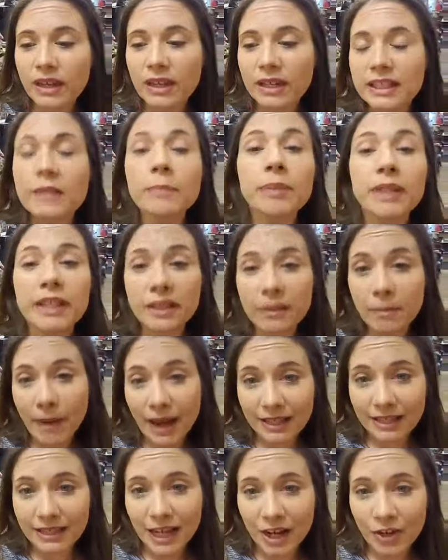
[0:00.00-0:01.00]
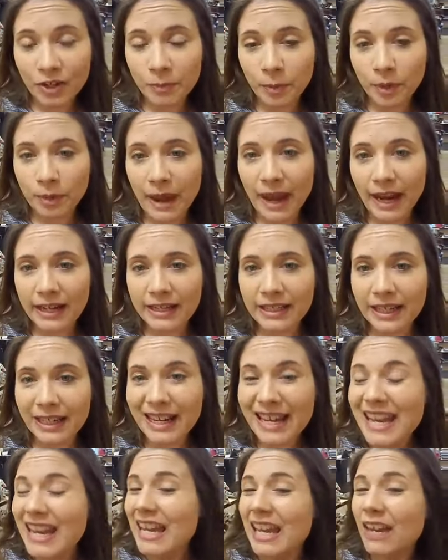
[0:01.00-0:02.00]
Simply the Best Harrisburg magazine.
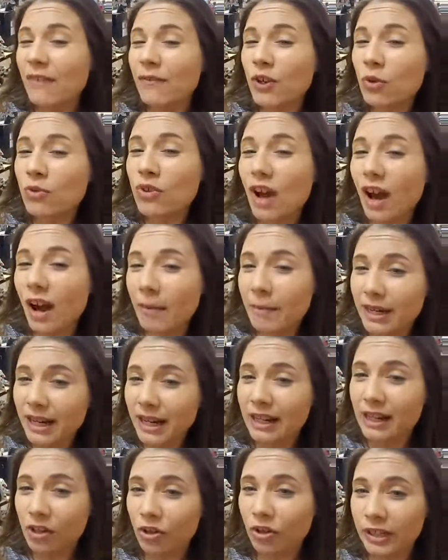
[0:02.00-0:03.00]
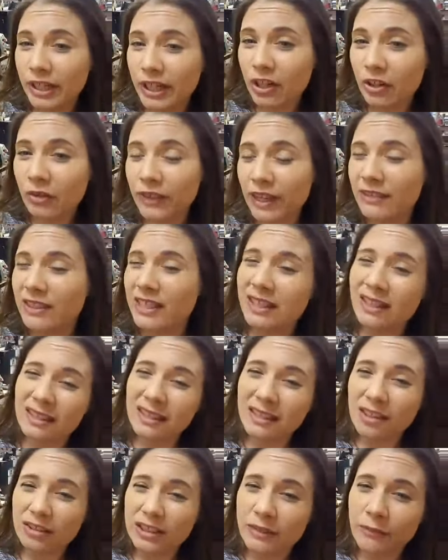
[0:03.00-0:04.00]
If you nominated earlier, they did this a
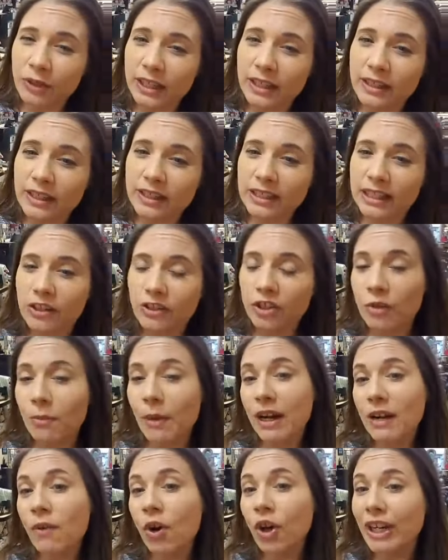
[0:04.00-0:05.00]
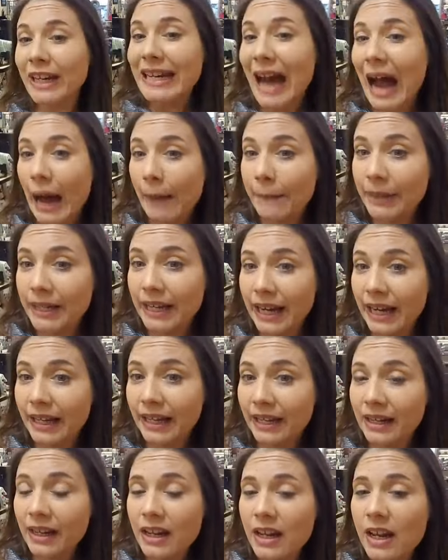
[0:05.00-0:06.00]
little differently this year. You might have already
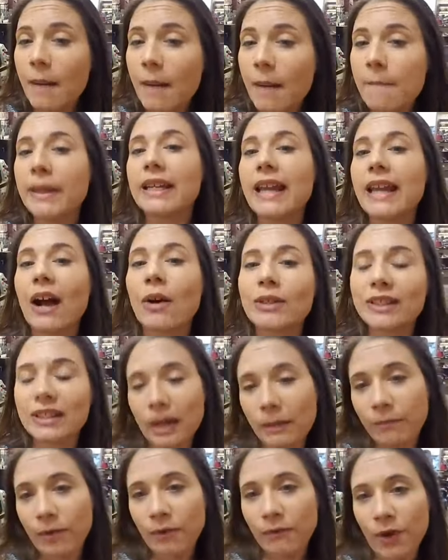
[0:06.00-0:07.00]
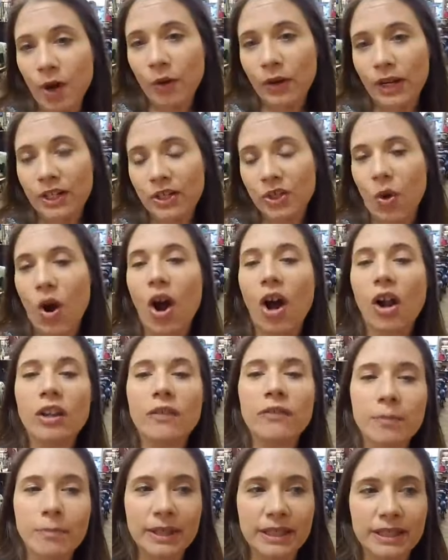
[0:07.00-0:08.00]
nominated, But now it's time for voting. So
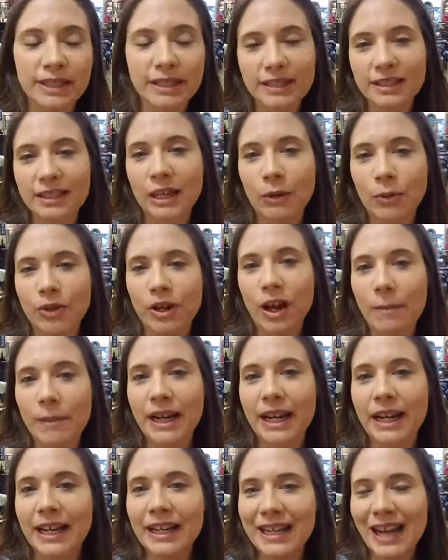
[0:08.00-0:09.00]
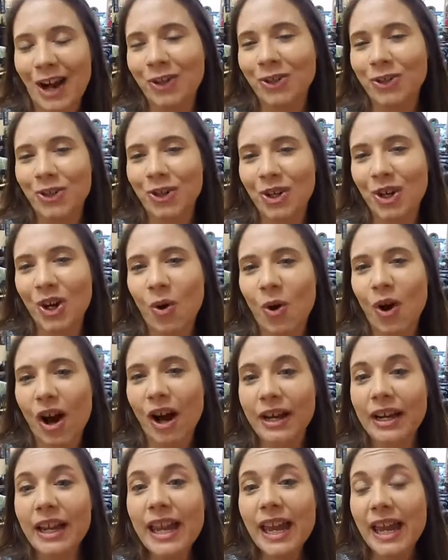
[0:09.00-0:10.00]
all of the businesses that were nominated, now you can go
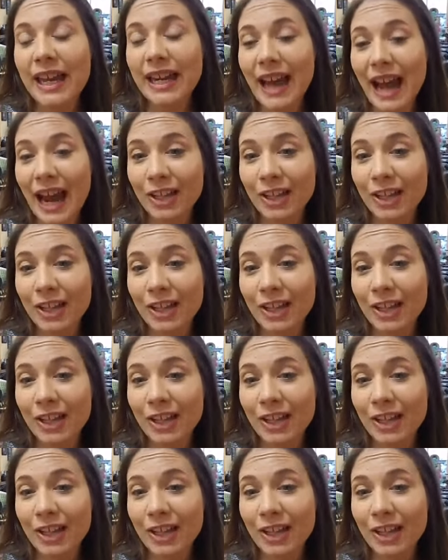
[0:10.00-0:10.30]
on and